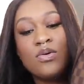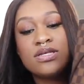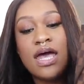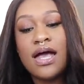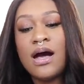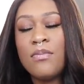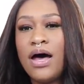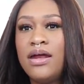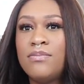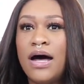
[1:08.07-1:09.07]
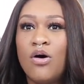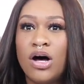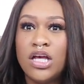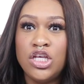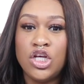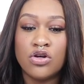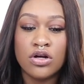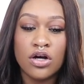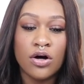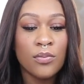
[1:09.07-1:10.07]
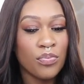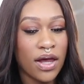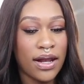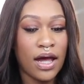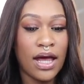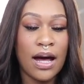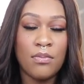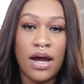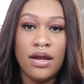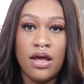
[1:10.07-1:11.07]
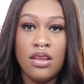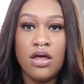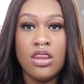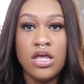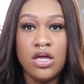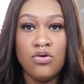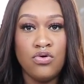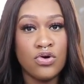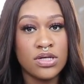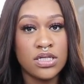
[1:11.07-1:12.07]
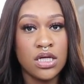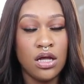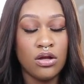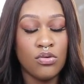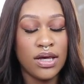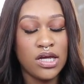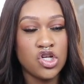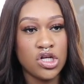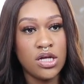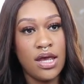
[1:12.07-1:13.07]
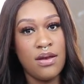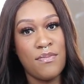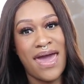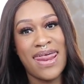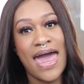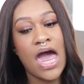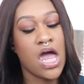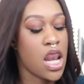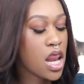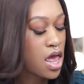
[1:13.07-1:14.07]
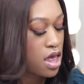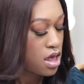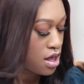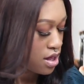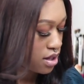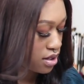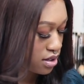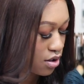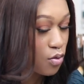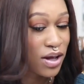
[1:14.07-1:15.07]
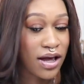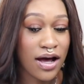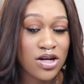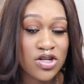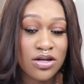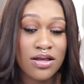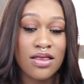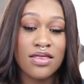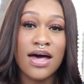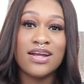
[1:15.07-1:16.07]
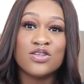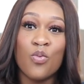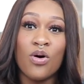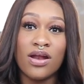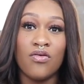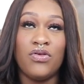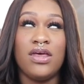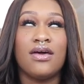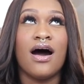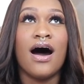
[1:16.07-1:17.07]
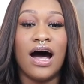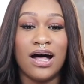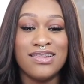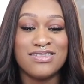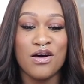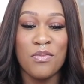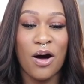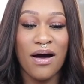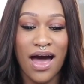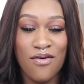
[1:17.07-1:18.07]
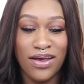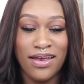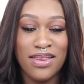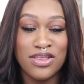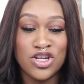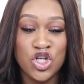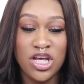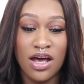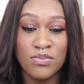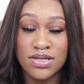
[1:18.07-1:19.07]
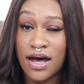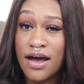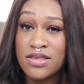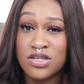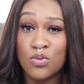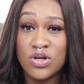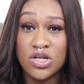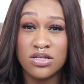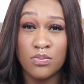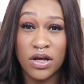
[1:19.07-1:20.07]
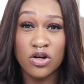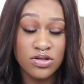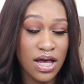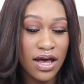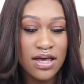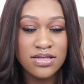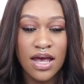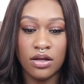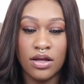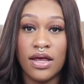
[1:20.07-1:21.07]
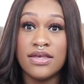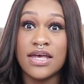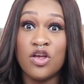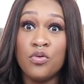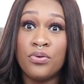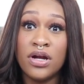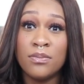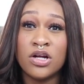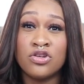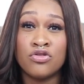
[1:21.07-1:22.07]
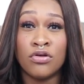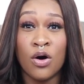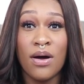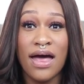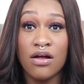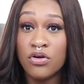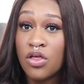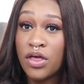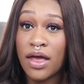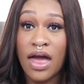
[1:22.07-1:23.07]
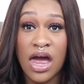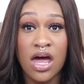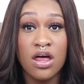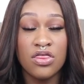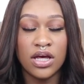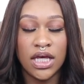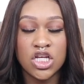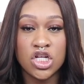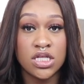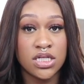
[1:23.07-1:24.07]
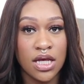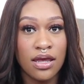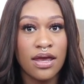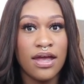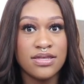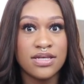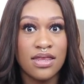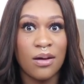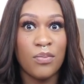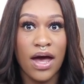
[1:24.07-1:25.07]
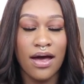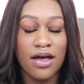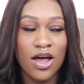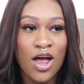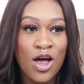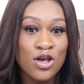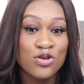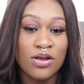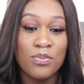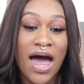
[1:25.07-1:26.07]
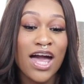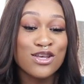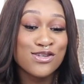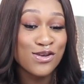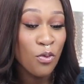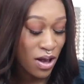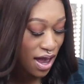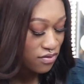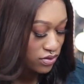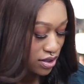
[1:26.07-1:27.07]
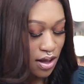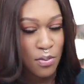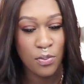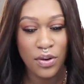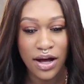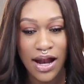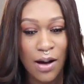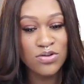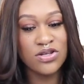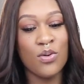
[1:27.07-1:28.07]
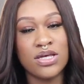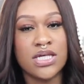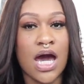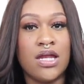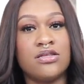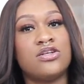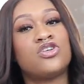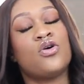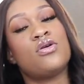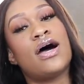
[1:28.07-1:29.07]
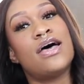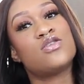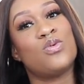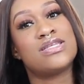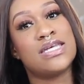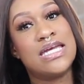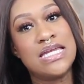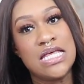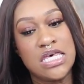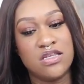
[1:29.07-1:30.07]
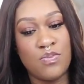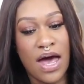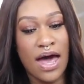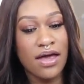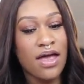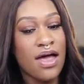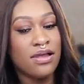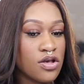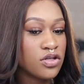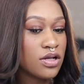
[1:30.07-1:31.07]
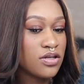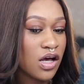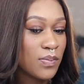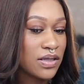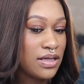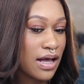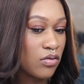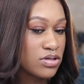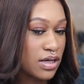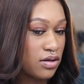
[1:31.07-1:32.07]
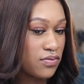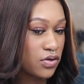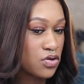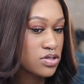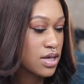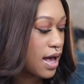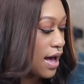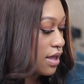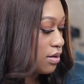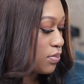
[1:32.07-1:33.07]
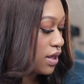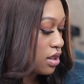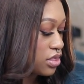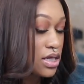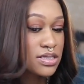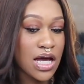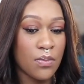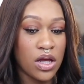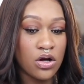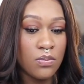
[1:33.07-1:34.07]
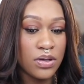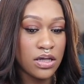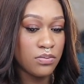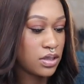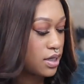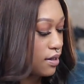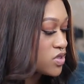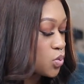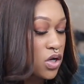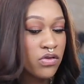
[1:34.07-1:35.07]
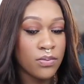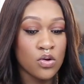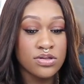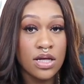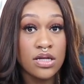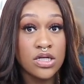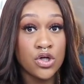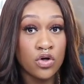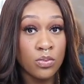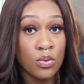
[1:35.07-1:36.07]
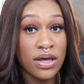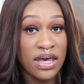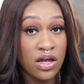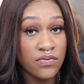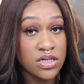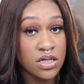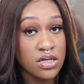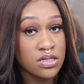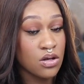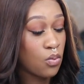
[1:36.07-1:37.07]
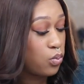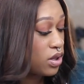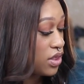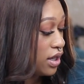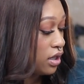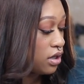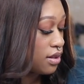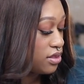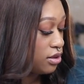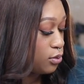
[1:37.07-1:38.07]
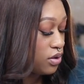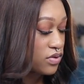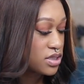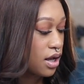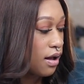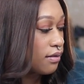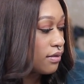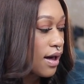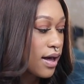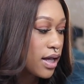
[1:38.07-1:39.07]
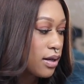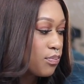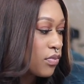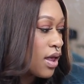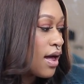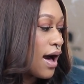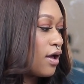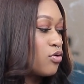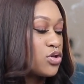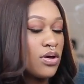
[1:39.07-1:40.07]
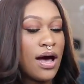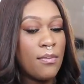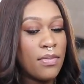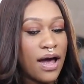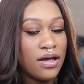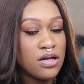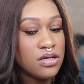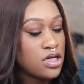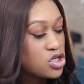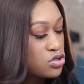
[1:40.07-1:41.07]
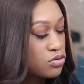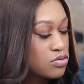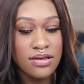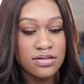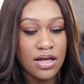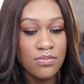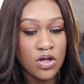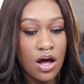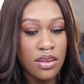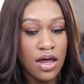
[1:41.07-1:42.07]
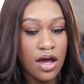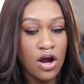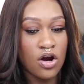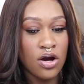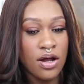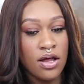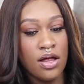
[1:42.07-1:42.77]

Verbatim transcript: I would say I got mine about a year ago, and I got mine in the New York City location in Manhattan. Oh my gosh. That is one of the cons about having the GM size, which is the bigger size, is that you pretty much throw everything and the kitchen sink into that bag. So the bag is so heavy, but I'm so excited to show you guys what's in this bag. So let's talk about the outside first. I picked the Zamirabine because it's one of the most durable canvases within the Louis Vuitton line. I also got my initial hot stamped on there.